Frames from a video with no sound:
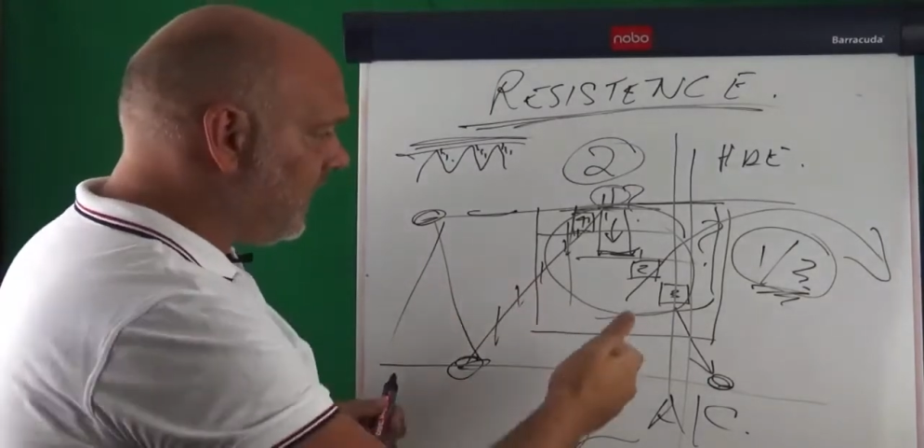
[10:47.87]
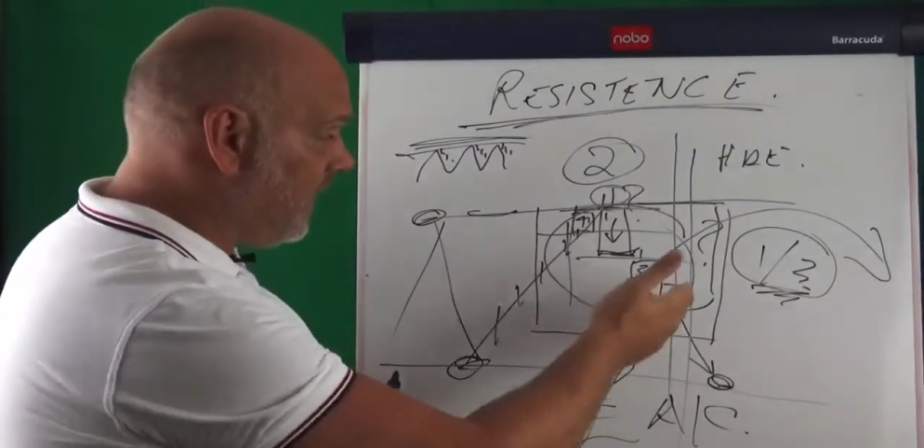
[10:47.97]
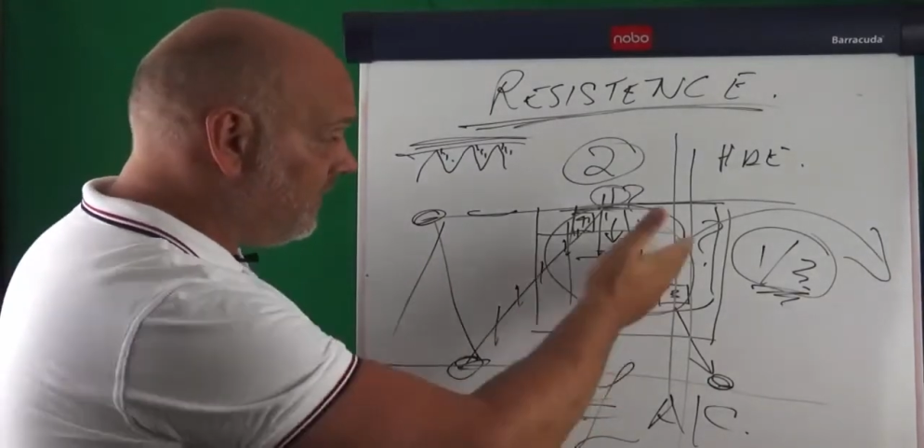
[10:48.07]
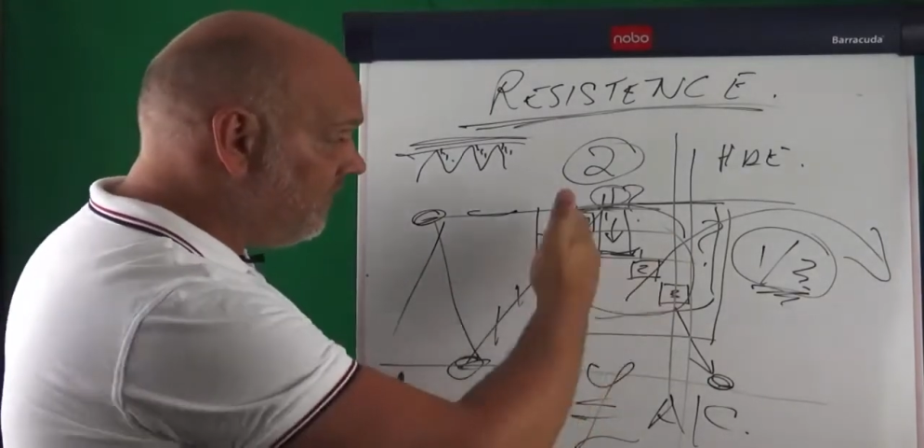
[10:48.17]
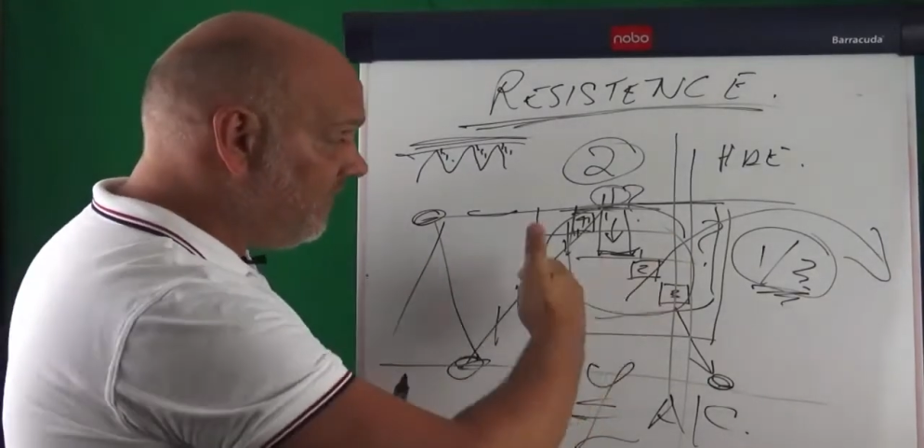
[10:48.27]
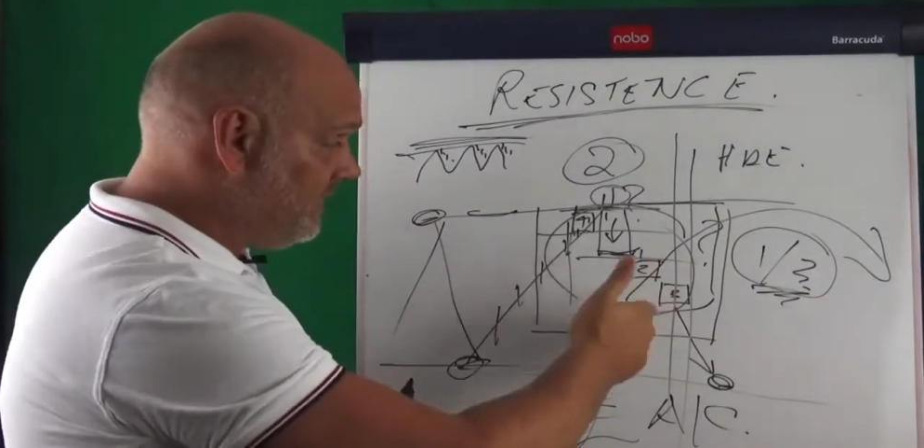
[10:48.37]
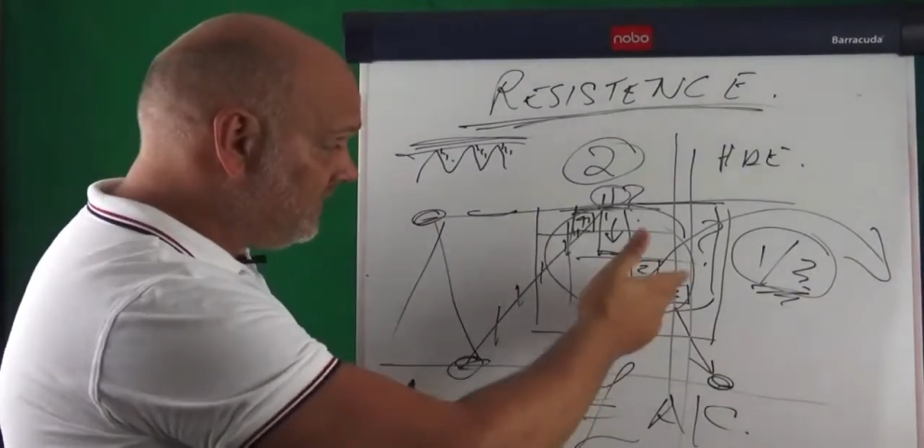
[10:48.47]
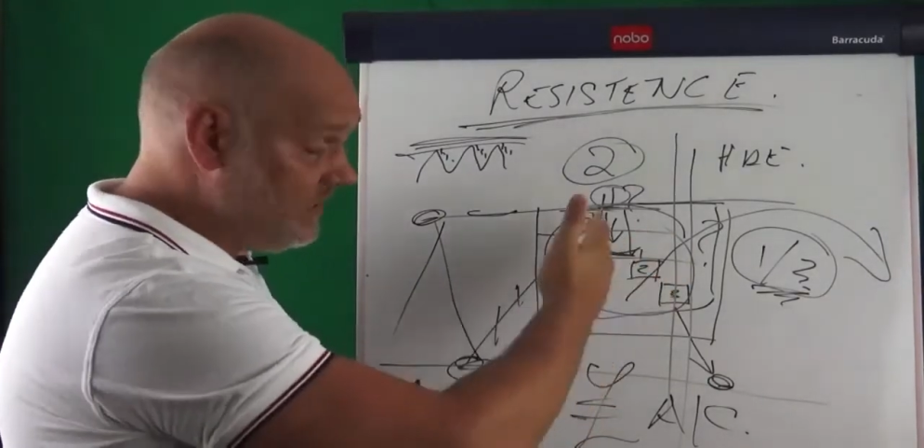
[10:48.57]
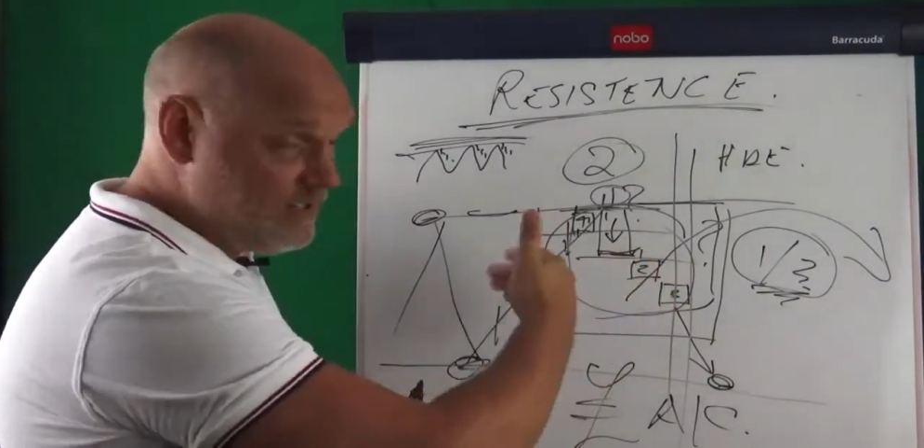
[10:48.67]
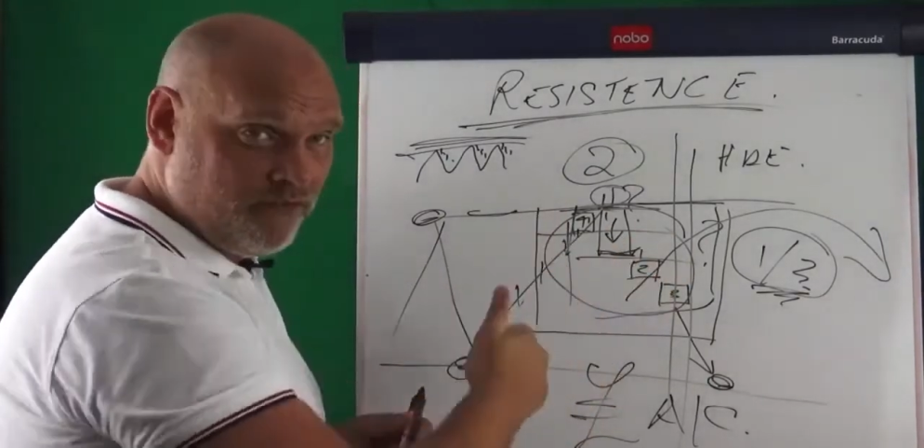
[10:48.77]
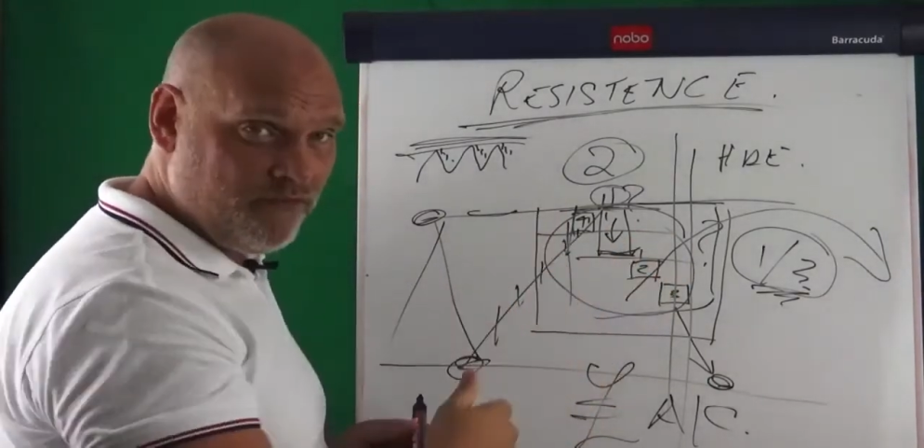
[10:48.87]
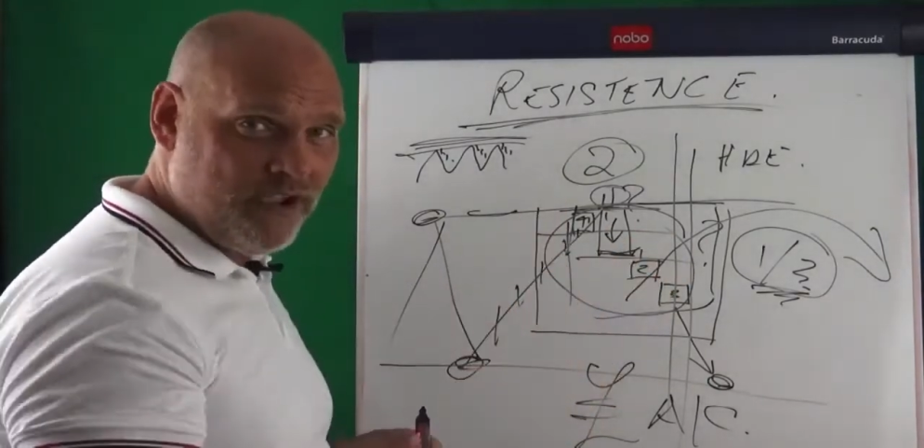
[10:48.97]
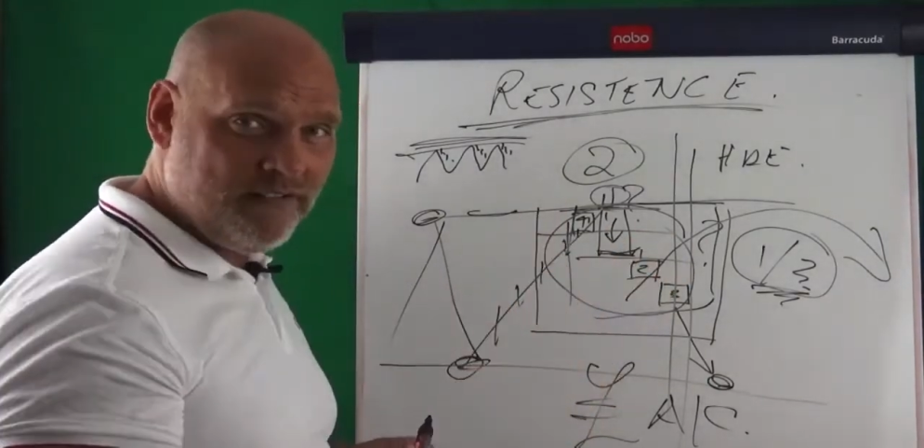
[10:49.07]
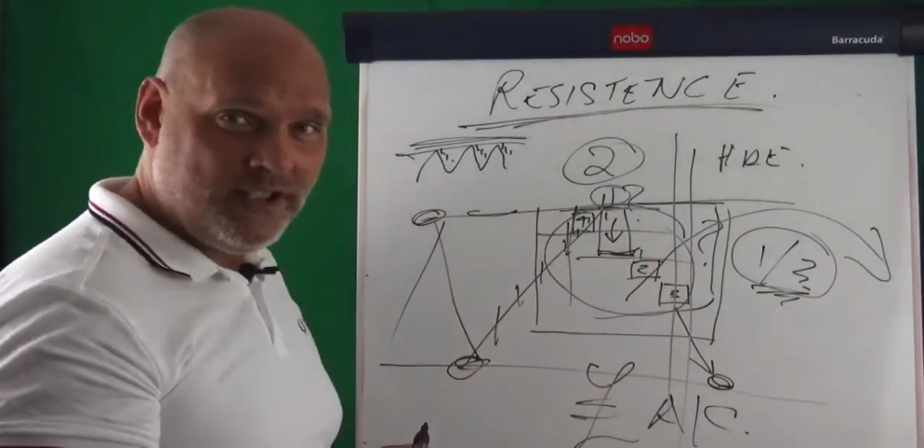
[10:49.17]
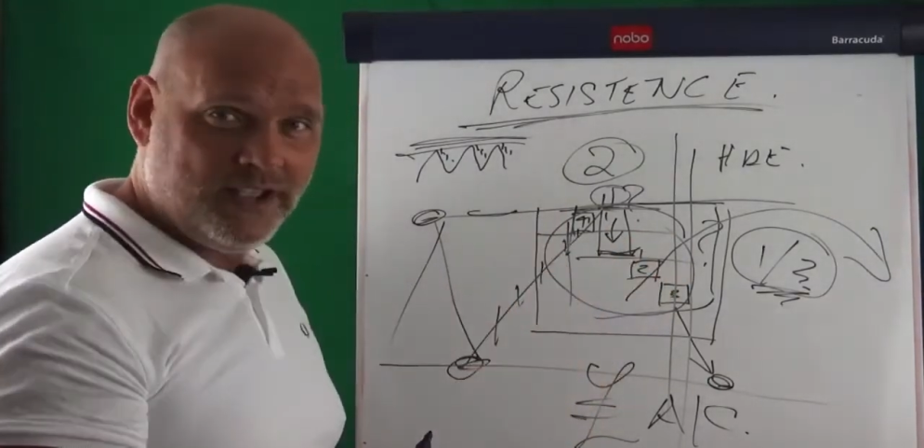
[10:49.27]
and the different
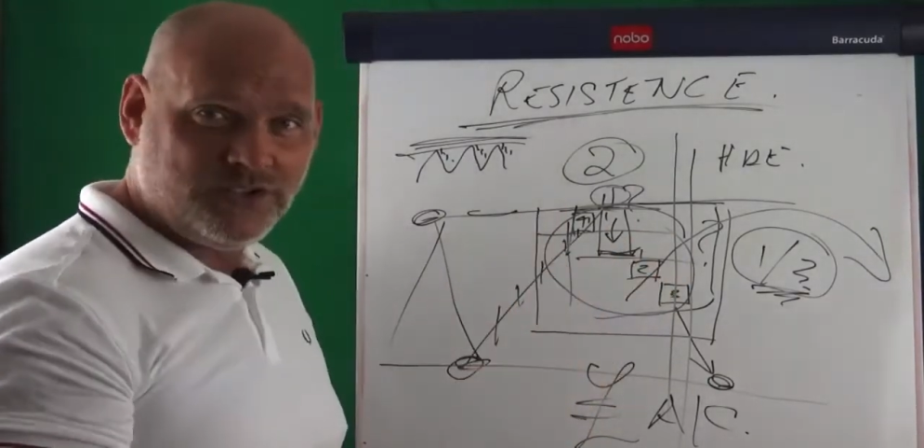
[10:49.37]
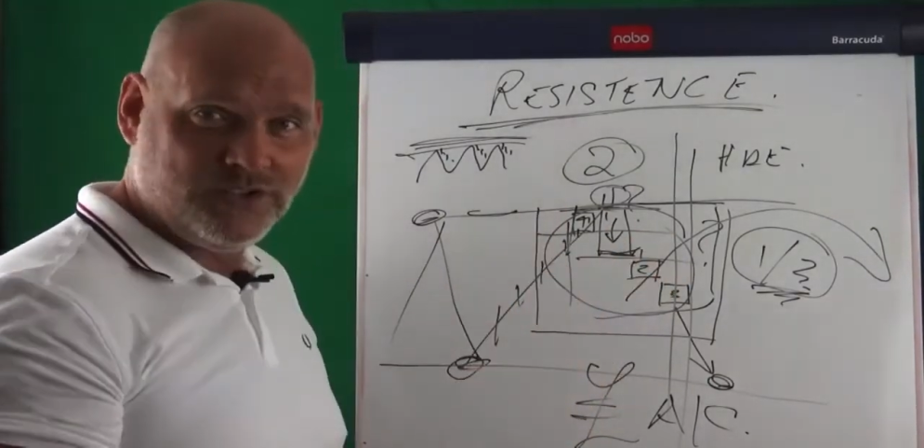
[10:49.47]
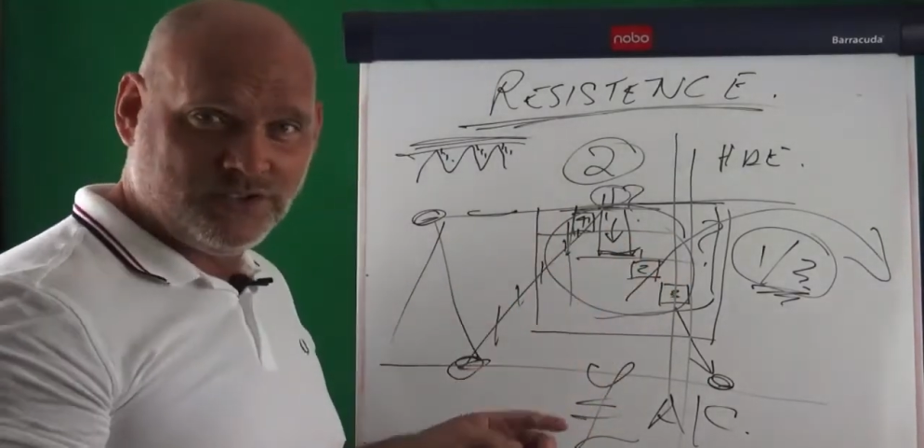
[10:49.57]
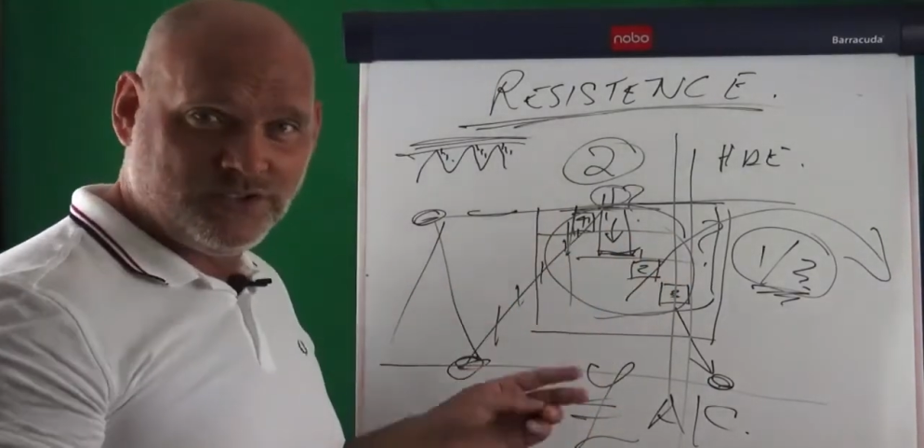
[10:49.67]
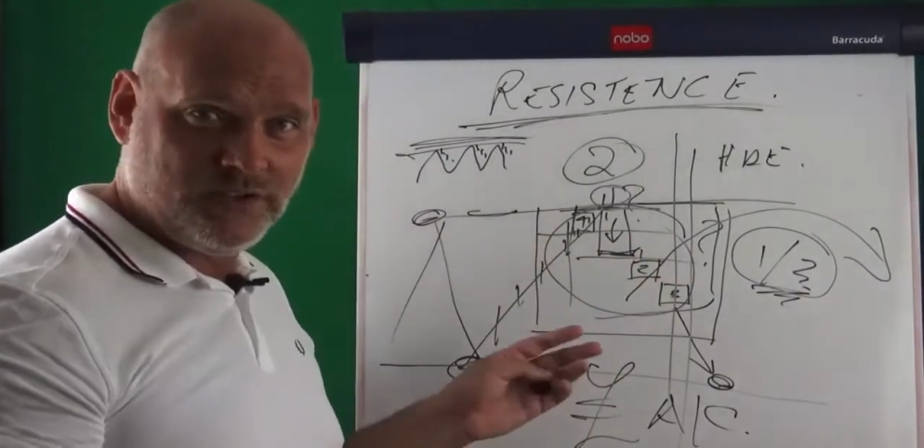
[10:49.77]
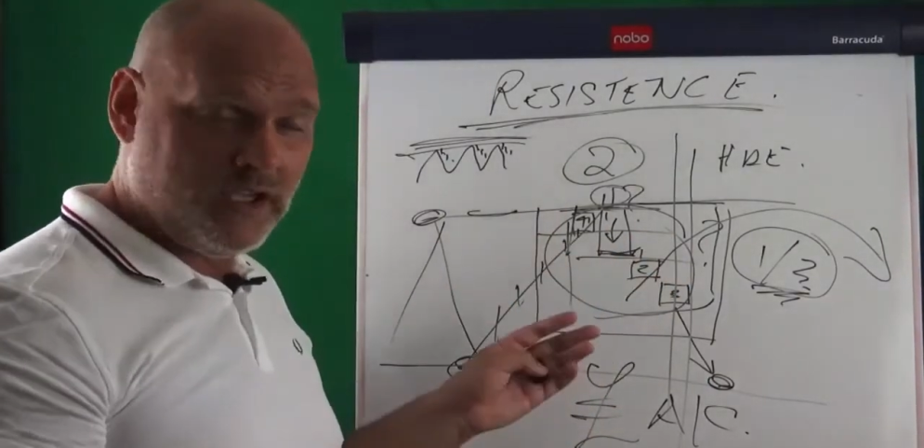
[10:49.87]
variations